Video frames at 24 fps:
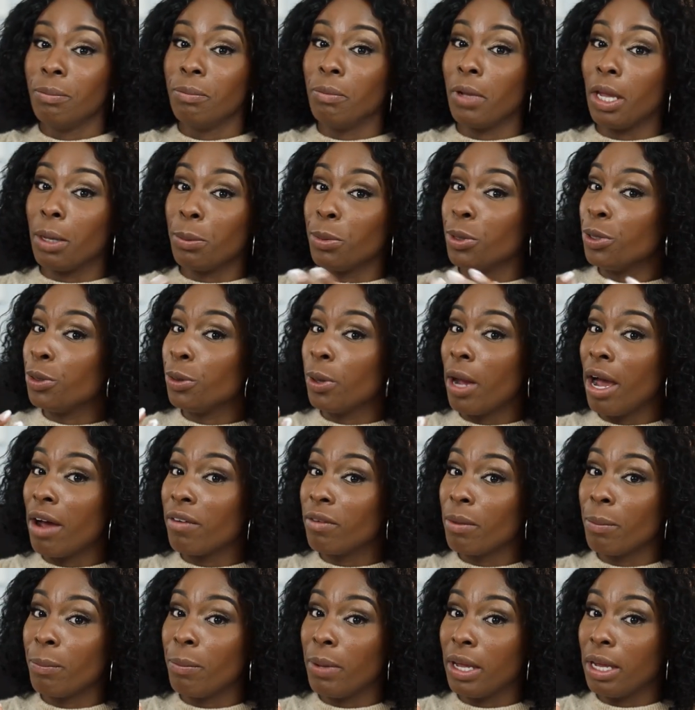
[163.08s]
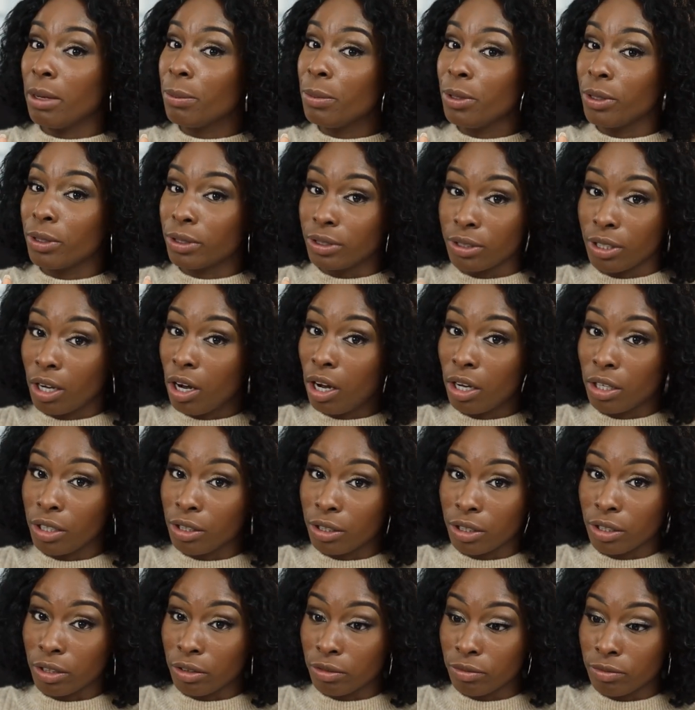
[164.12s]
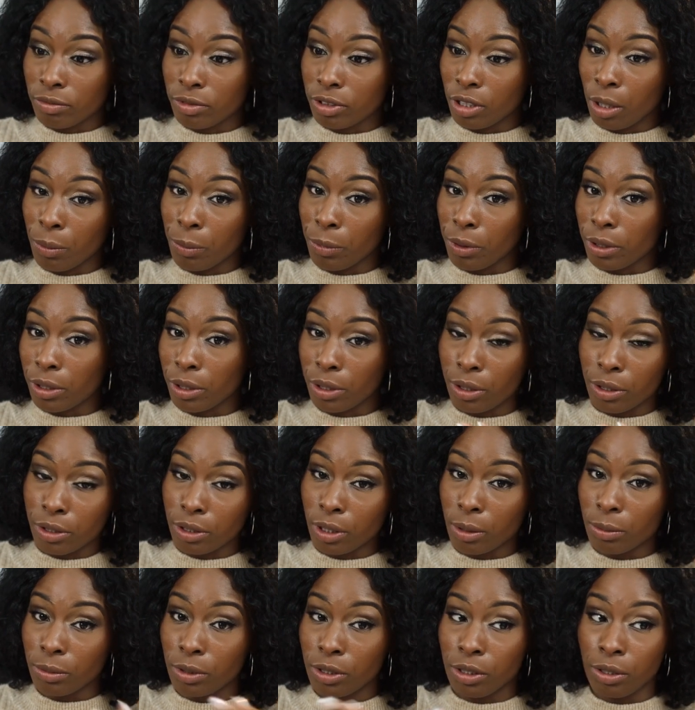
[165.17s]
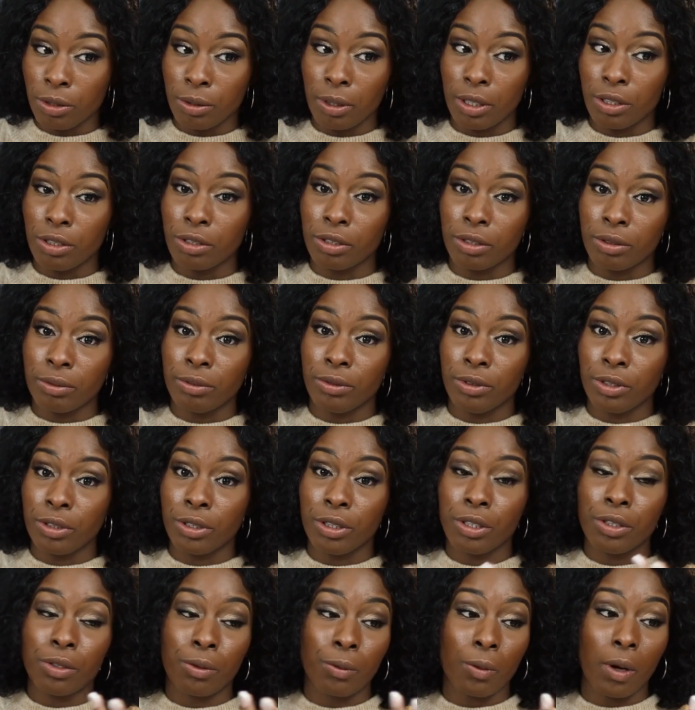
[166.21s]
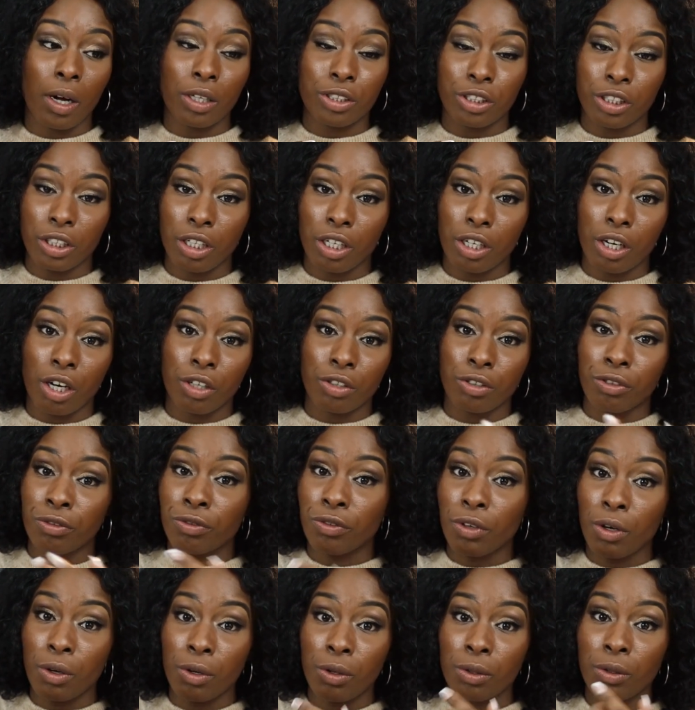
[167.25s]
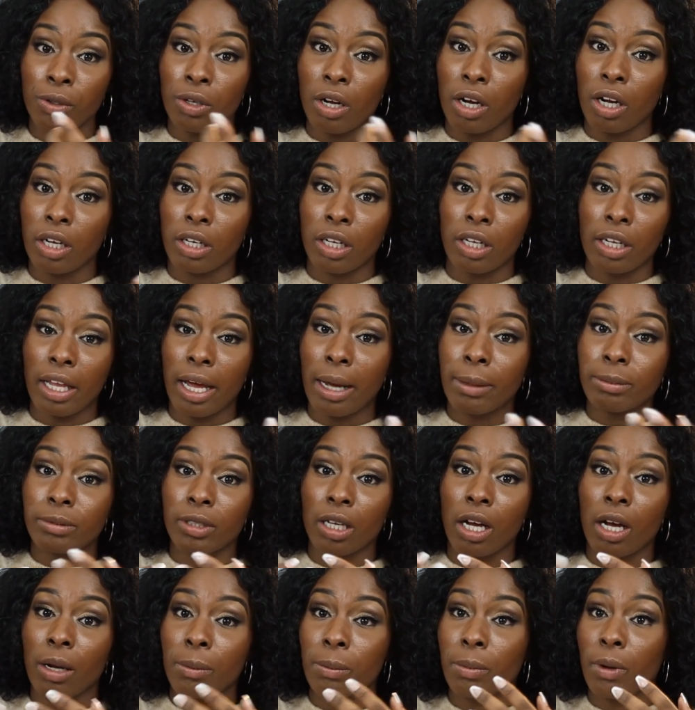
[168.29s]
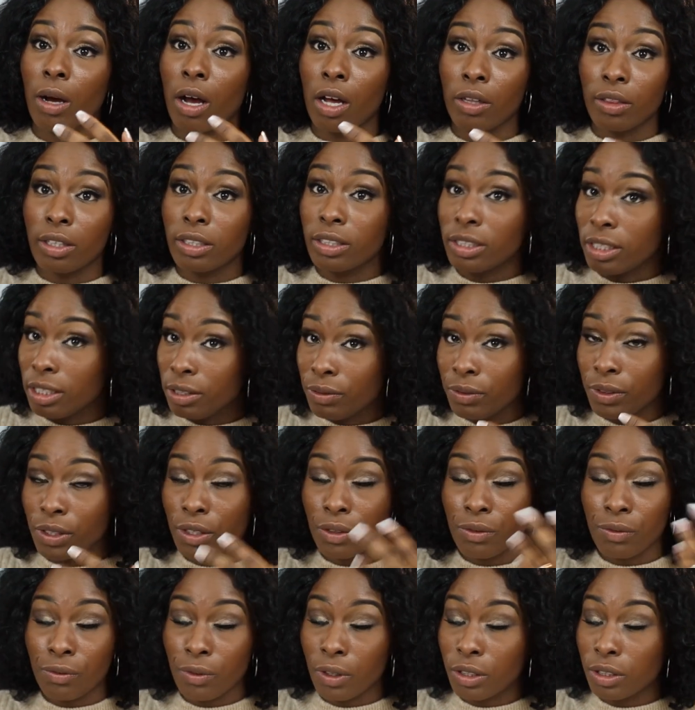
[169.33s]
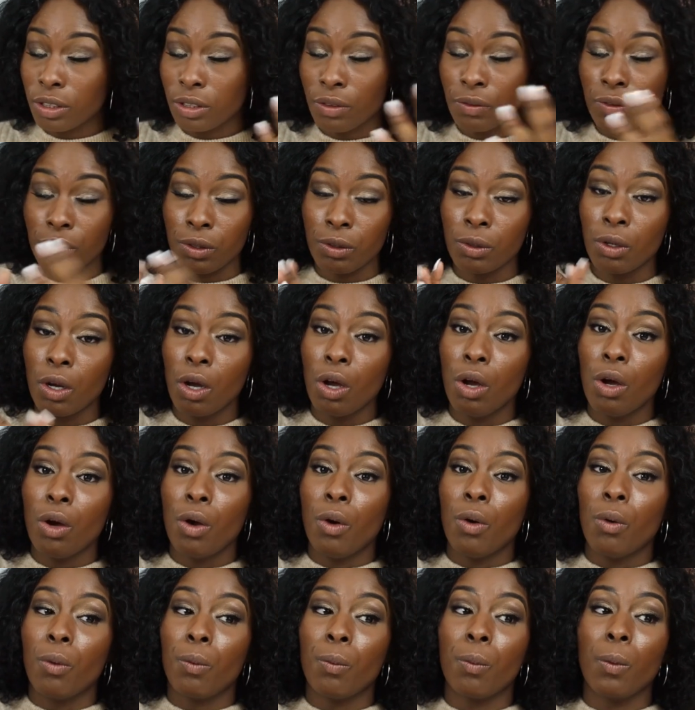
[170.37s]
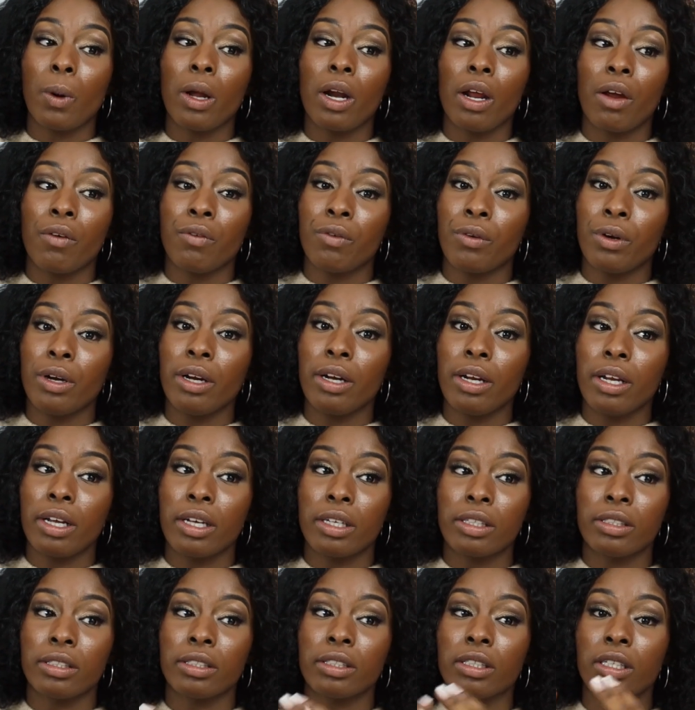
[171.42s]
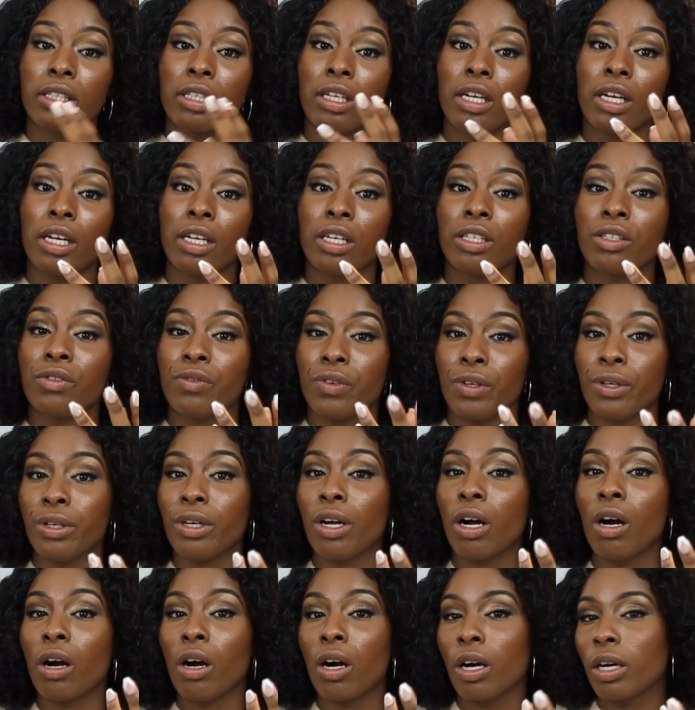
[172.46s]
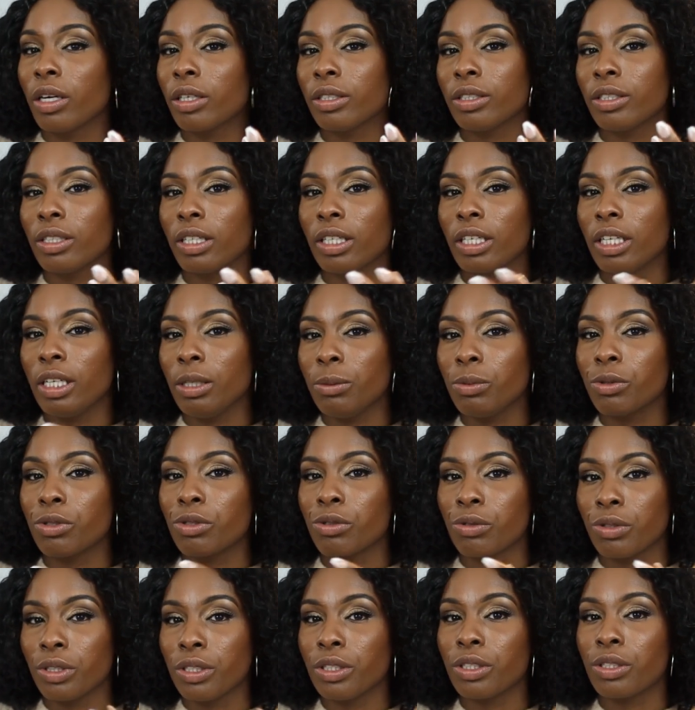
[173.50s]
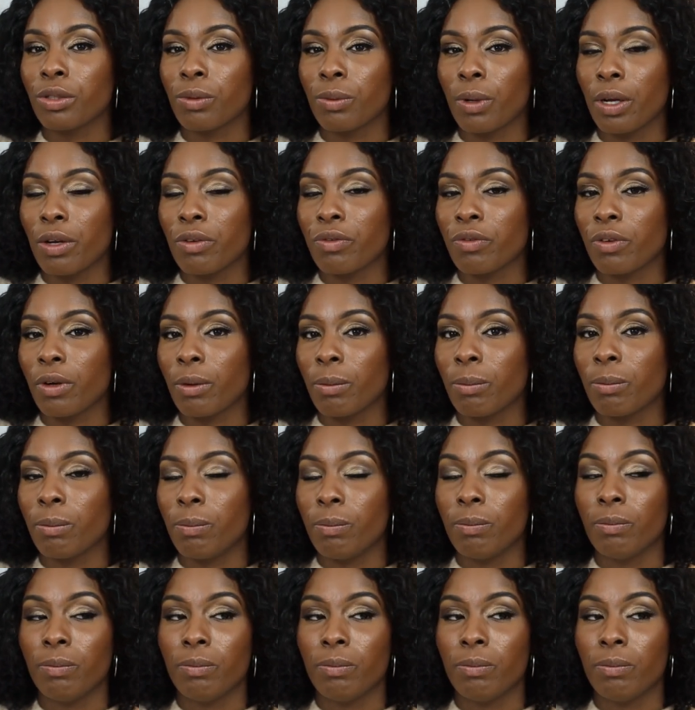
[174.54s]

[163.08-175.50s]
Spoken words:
Maybe you have a baby or toddler somewhere curled up to you, and you're either watching it on your phone, on a laptop, on the TV in front of you. Whatever it is very hard to keep screens away from